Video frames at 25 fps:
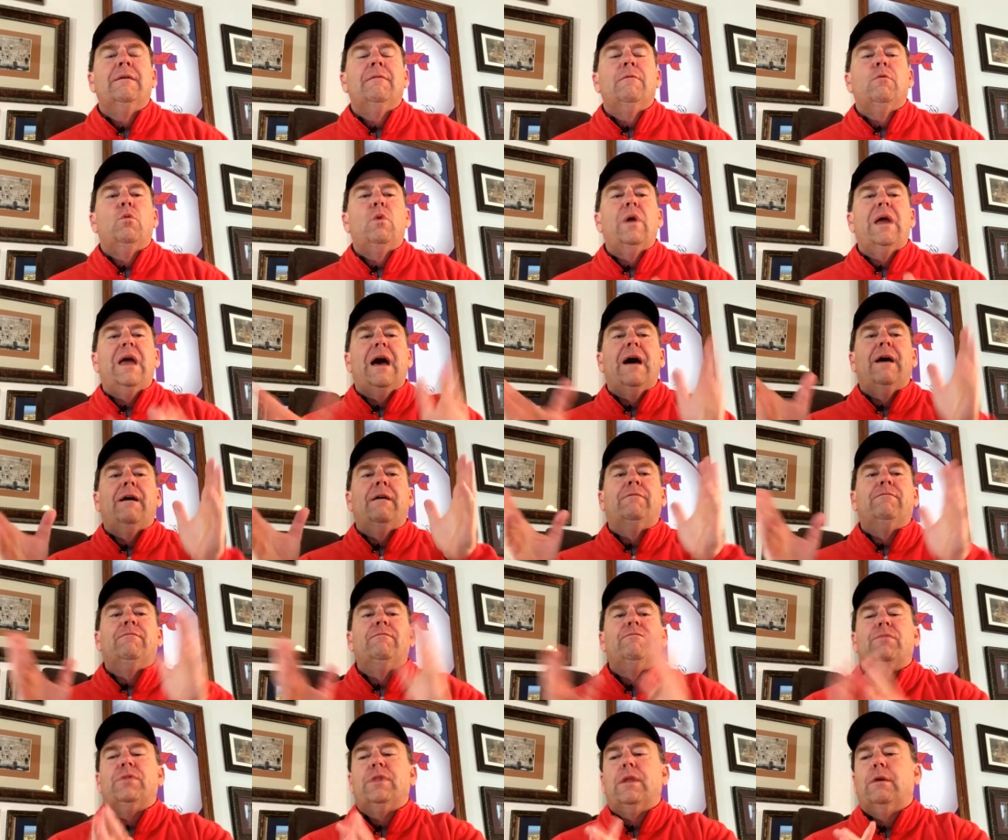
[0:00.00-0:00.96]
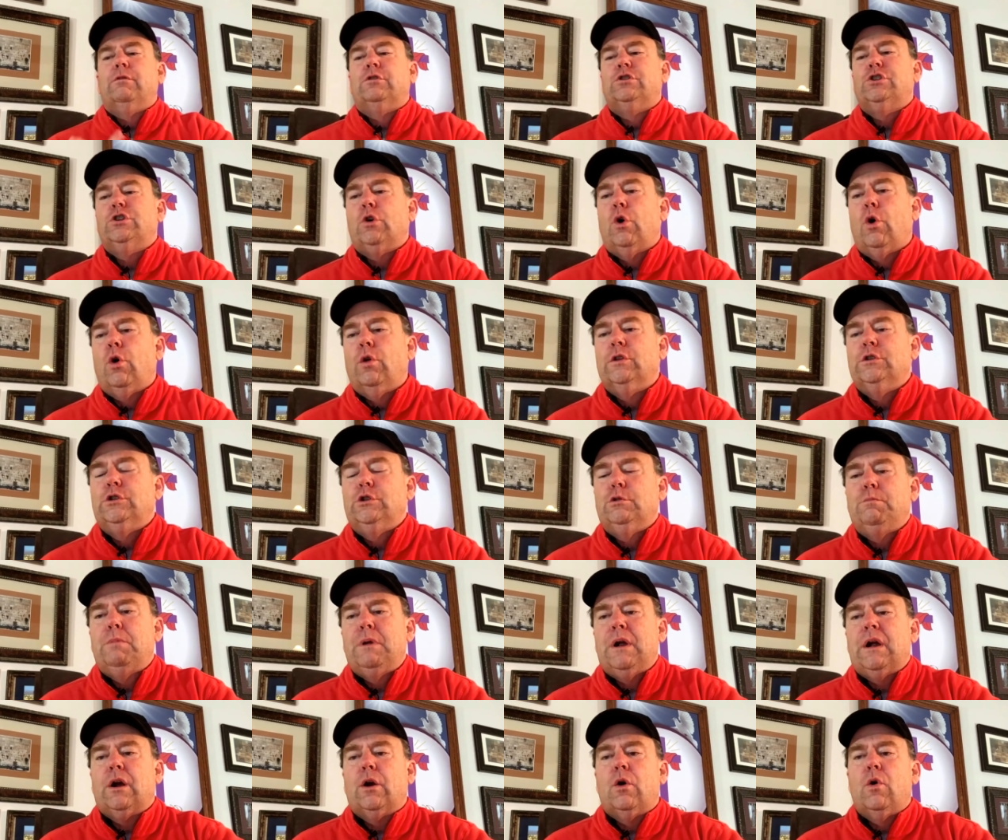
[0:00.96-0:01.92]
we have the soul and
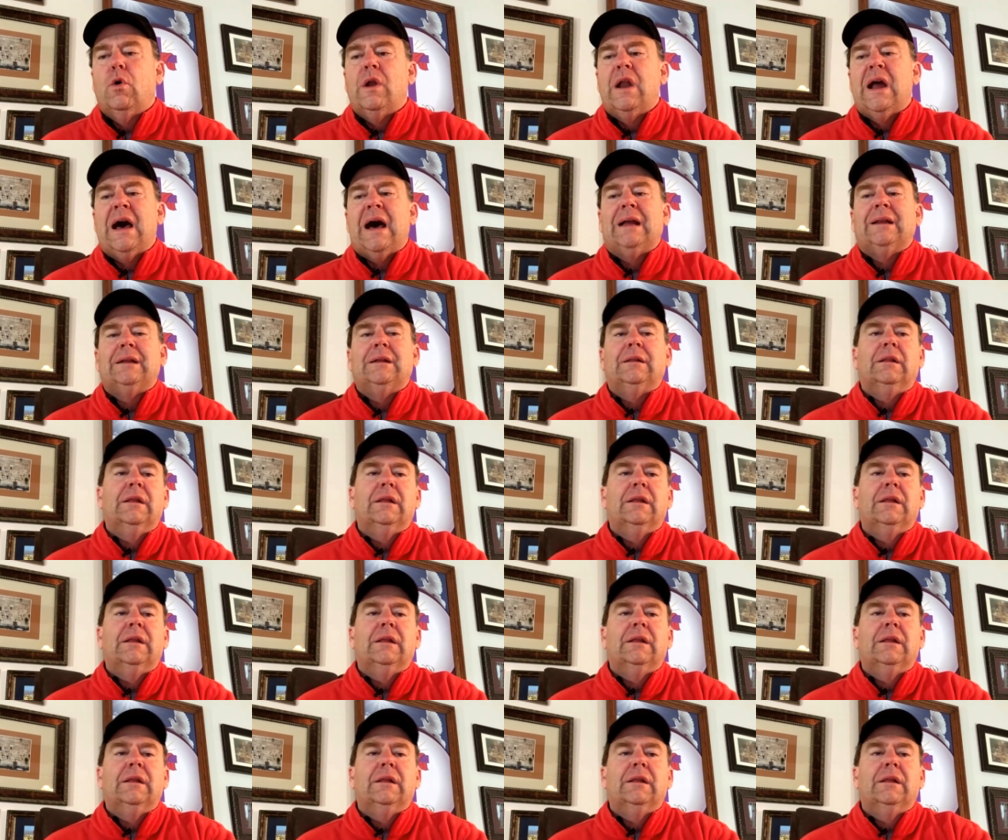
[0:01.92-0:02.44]
spirit going on to